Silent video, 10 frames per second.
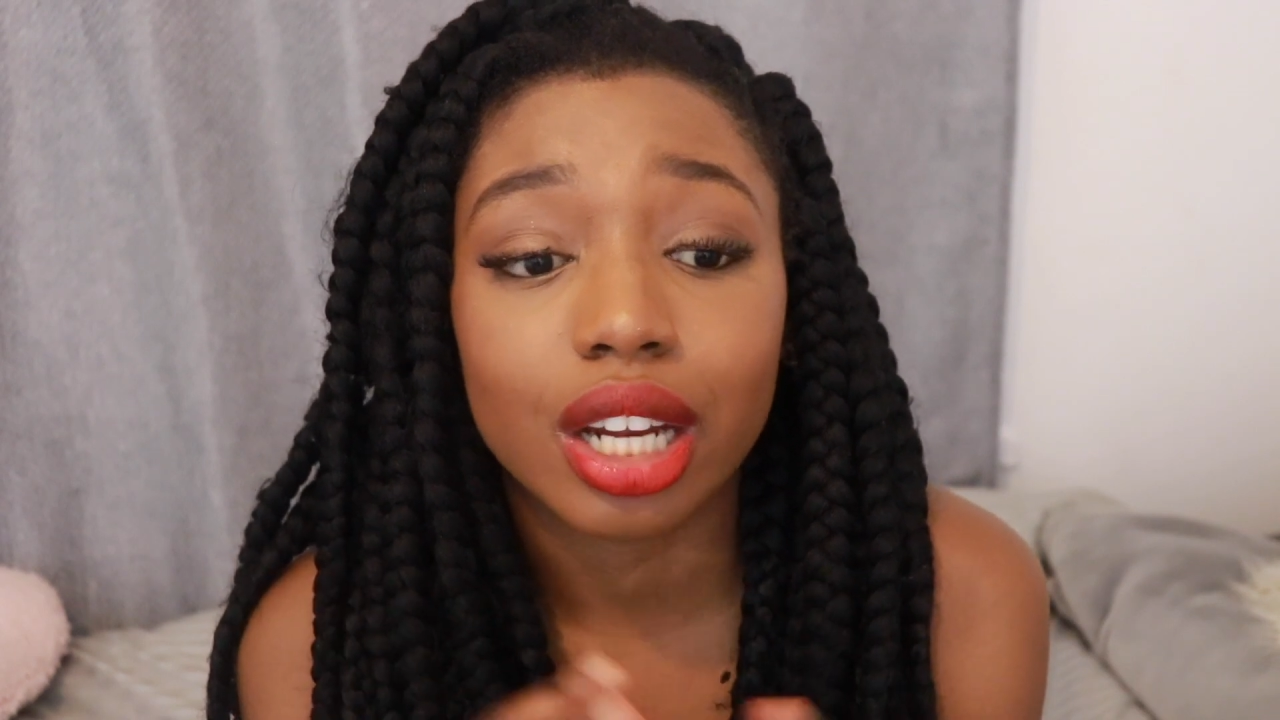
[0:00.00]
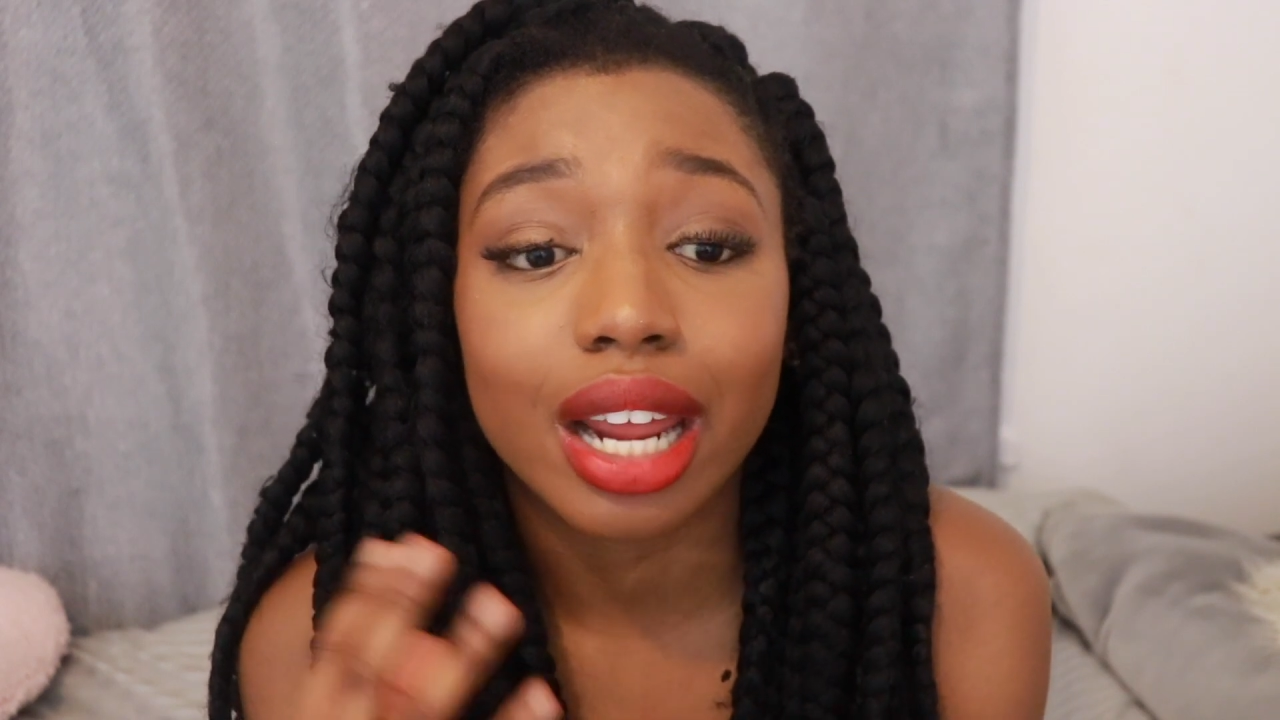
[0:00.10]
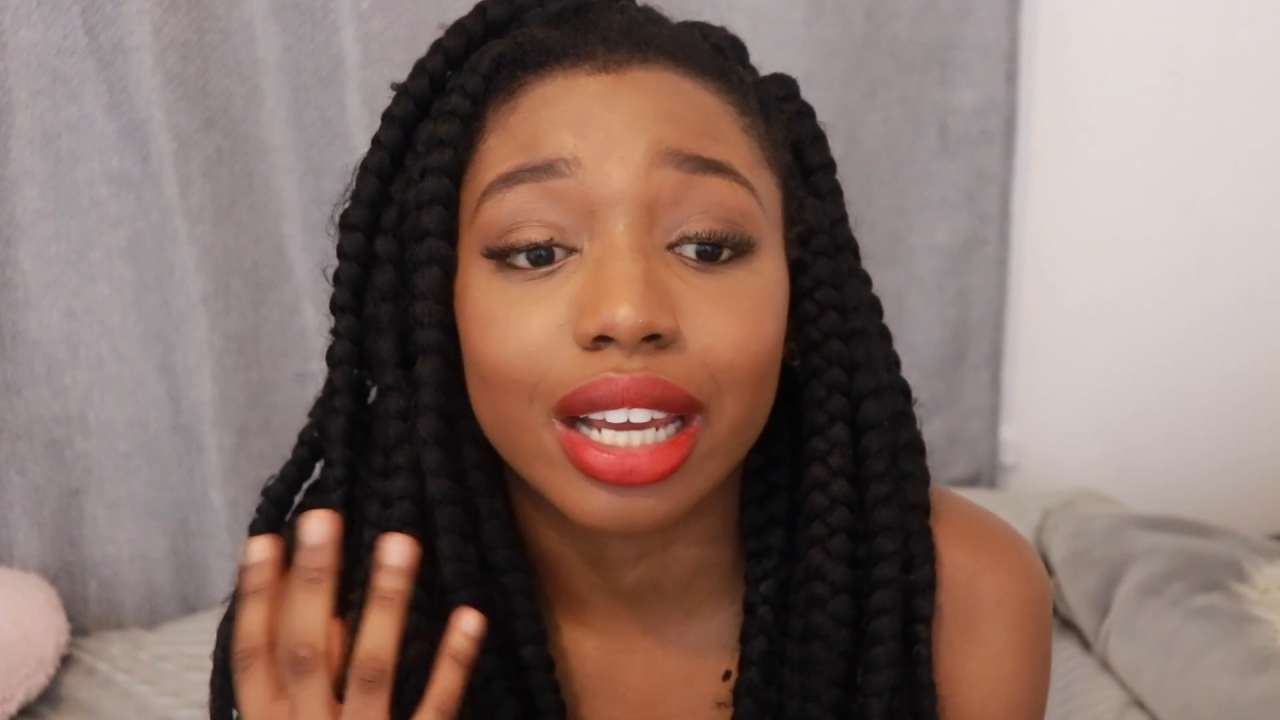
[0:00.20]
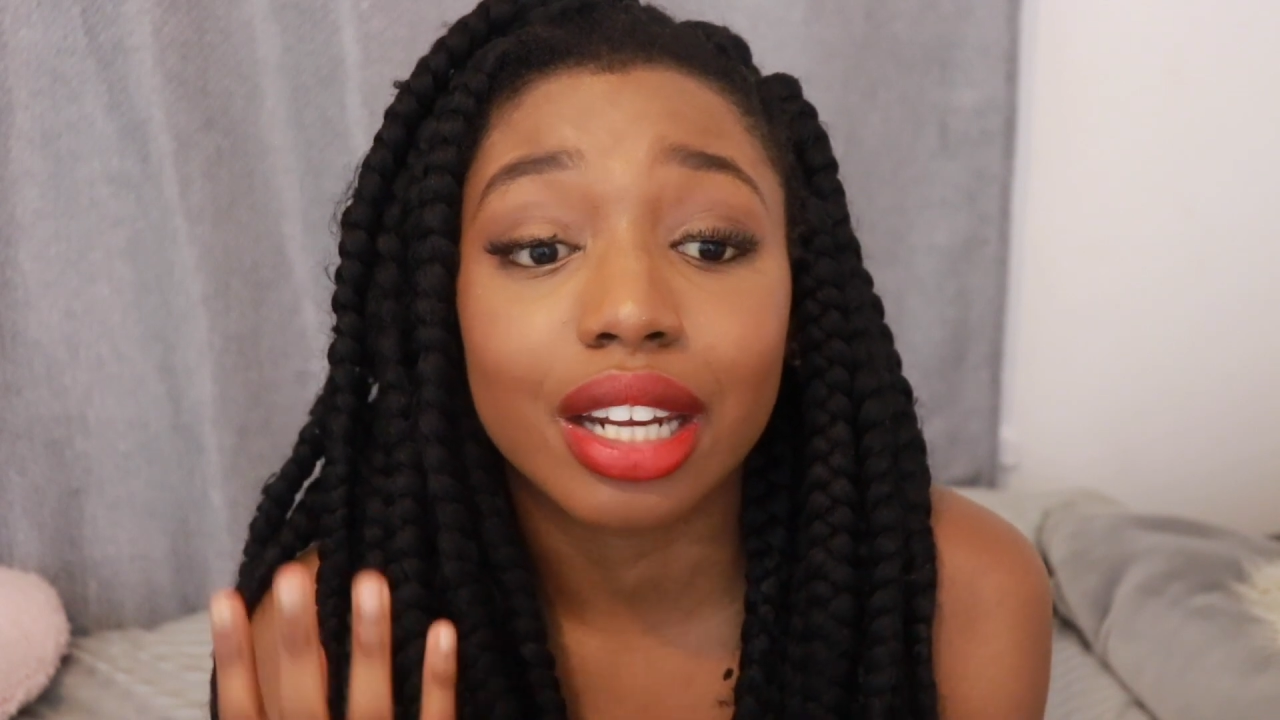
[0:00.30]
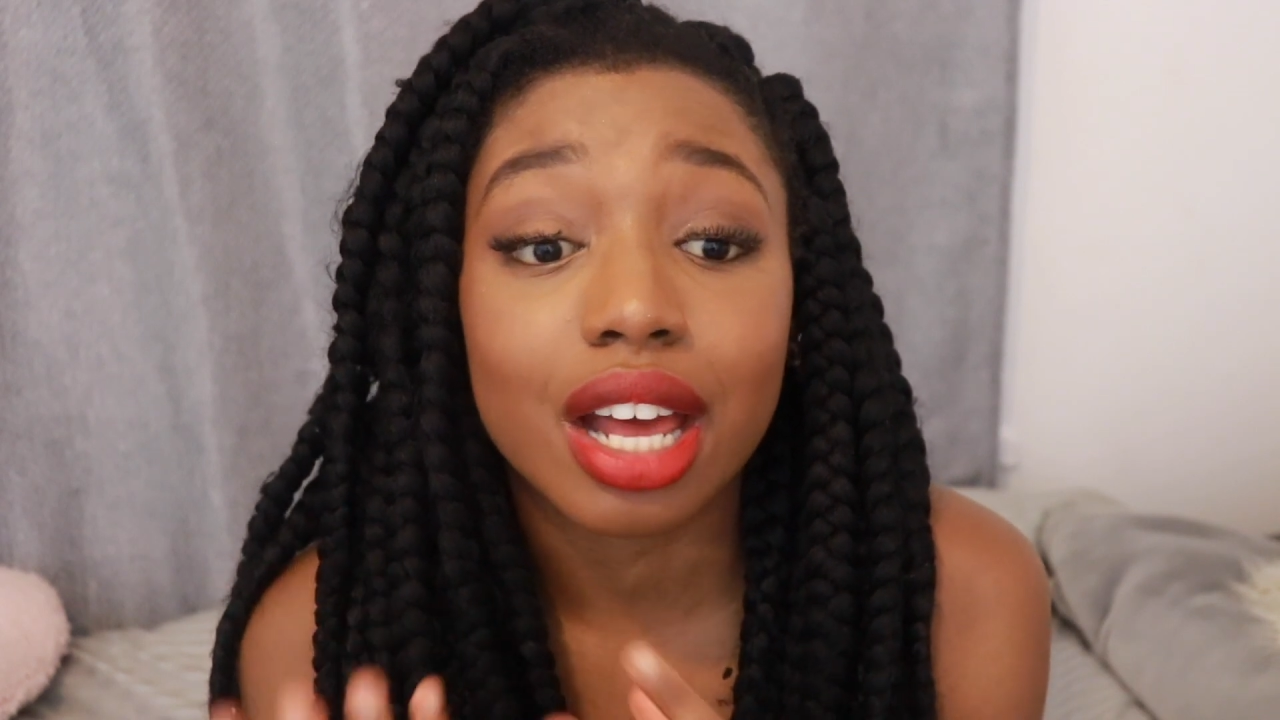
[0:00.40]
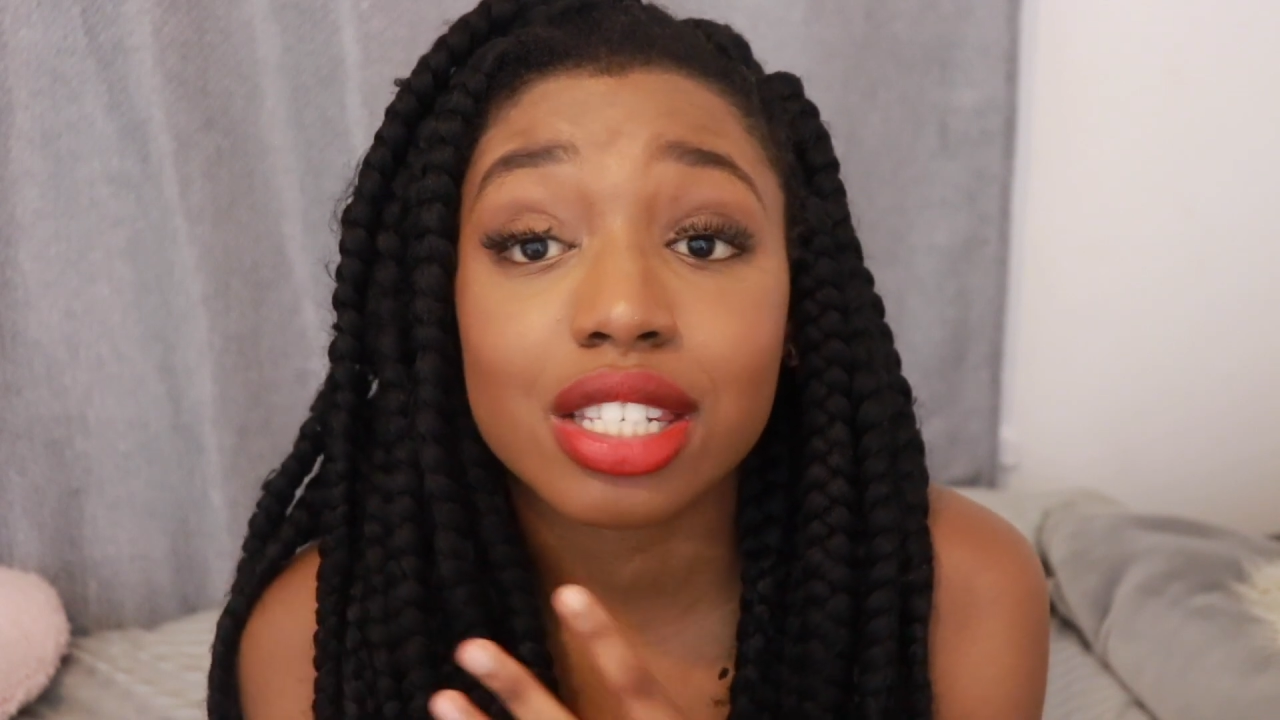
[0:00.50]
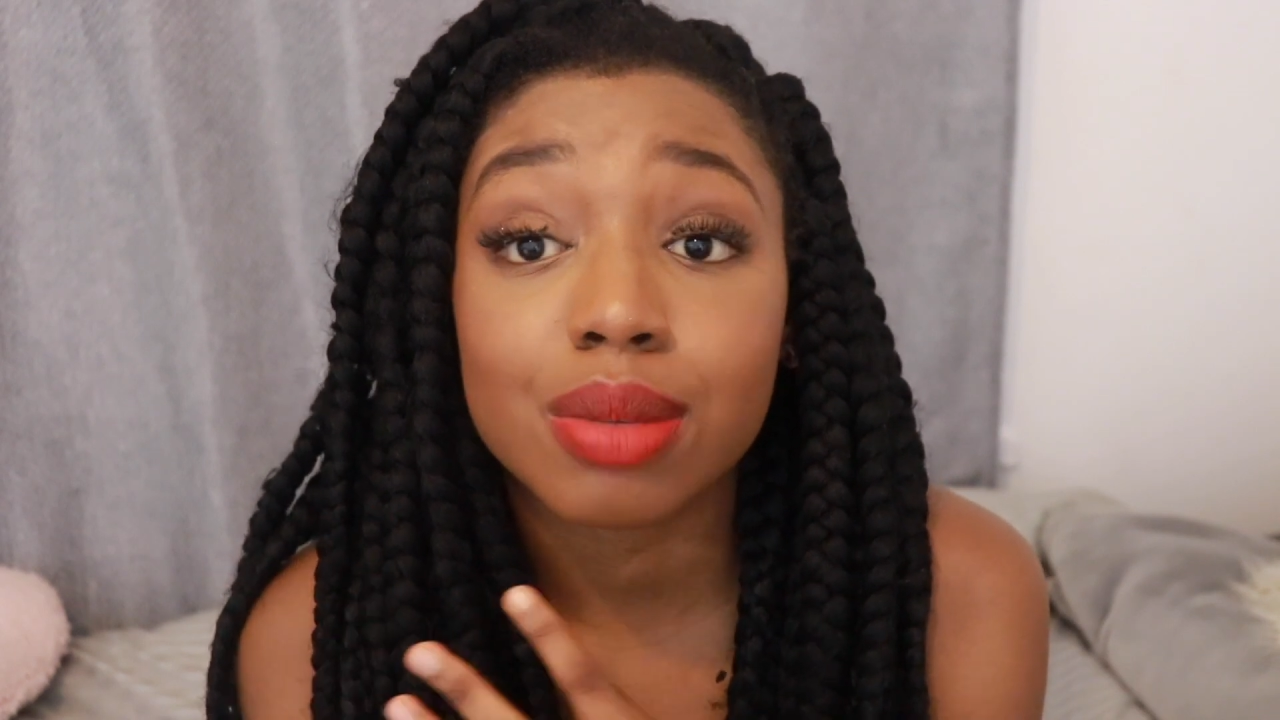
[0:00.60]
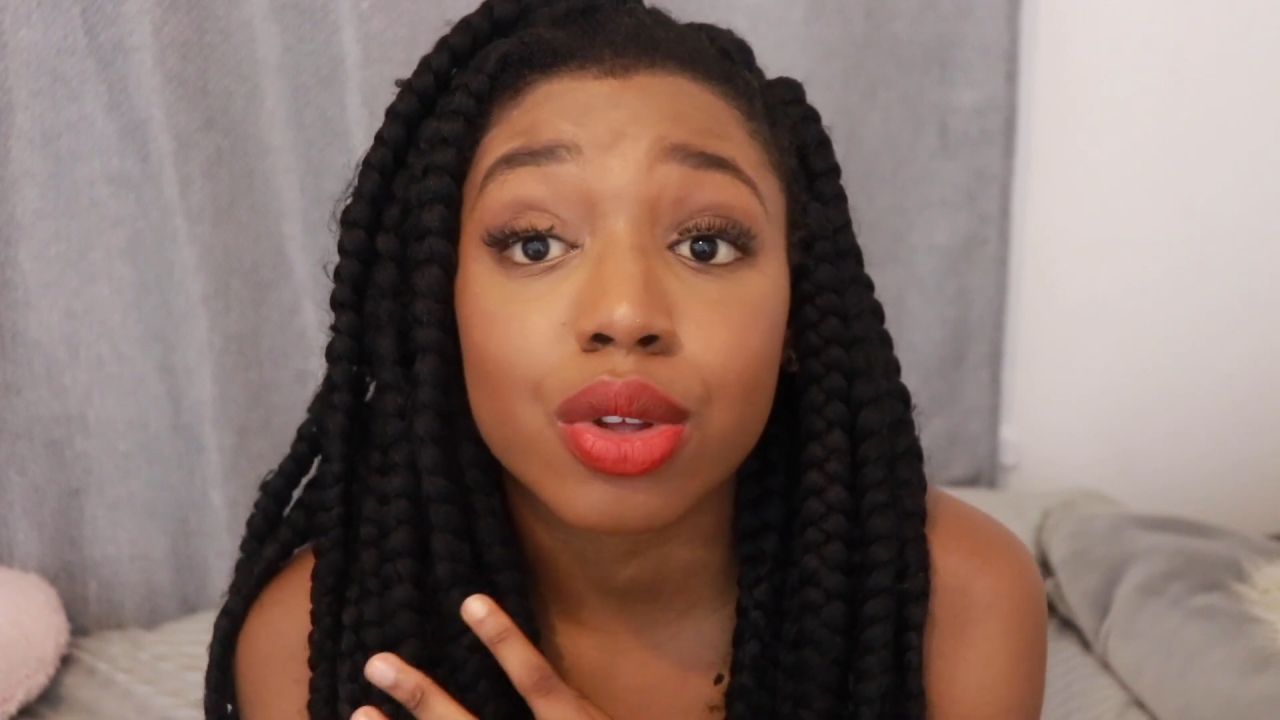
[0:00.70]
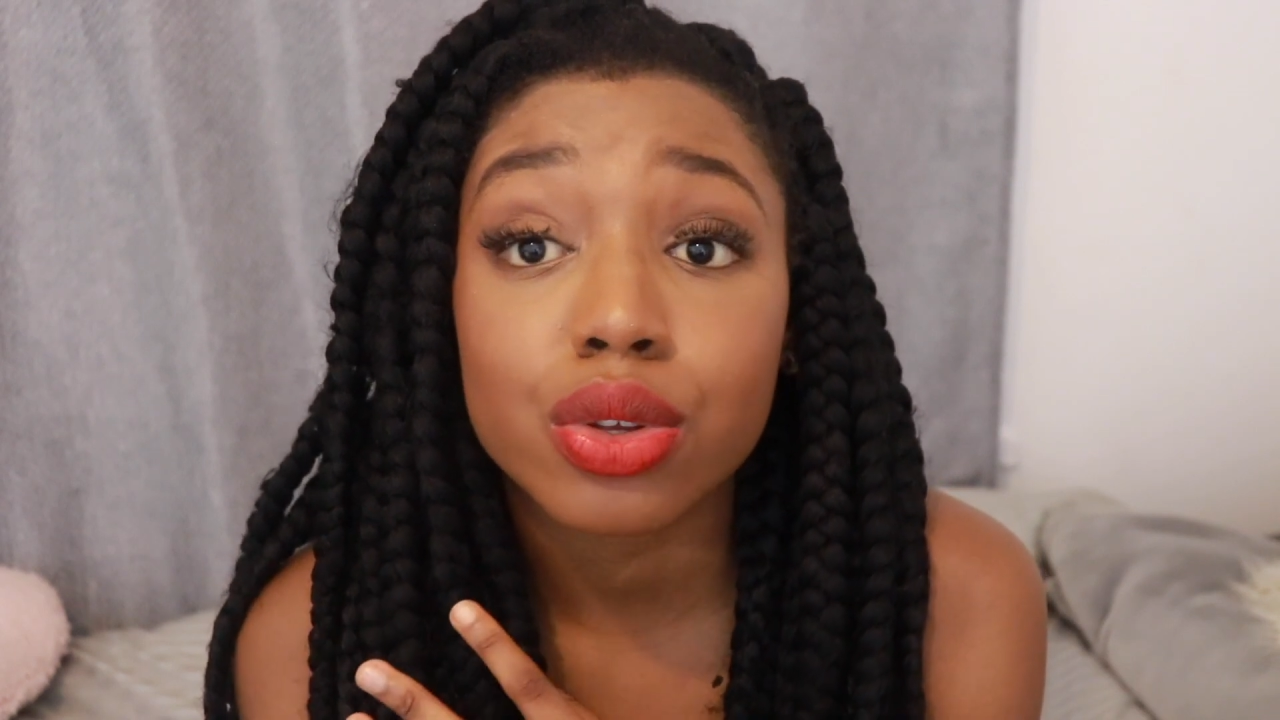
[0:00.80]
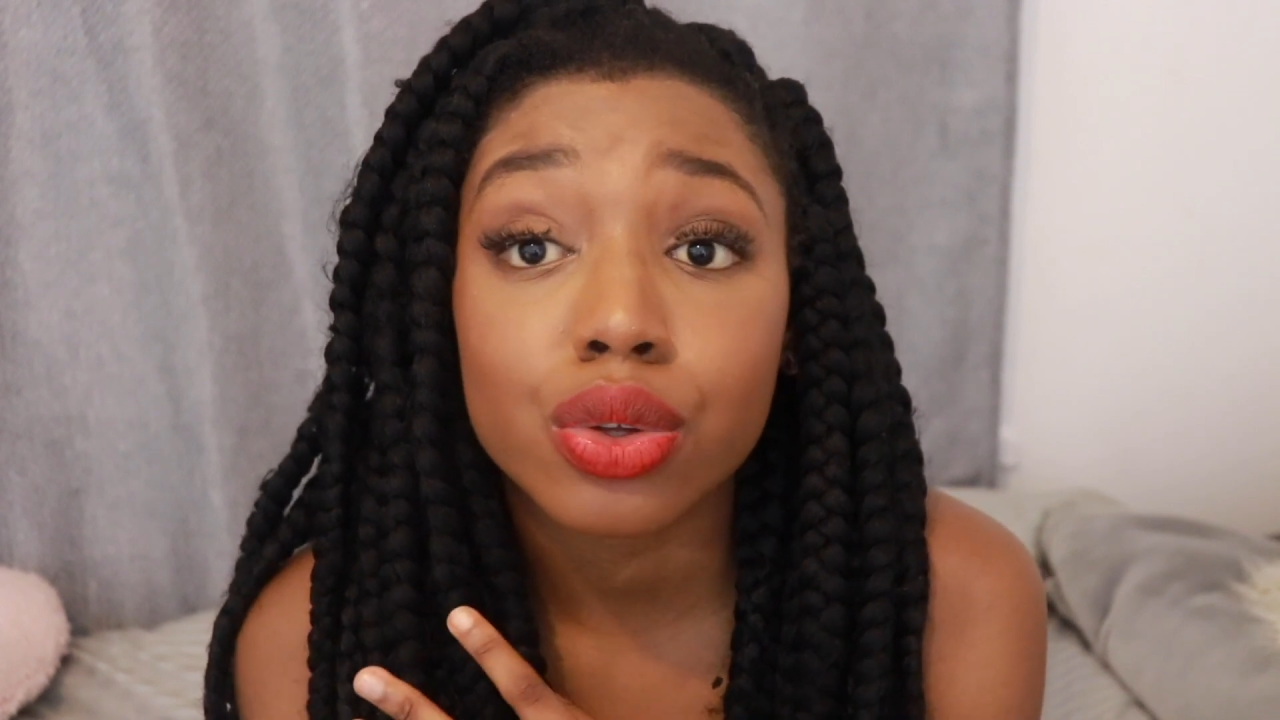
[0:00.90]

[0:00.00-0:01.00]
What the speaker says: and I can ask them those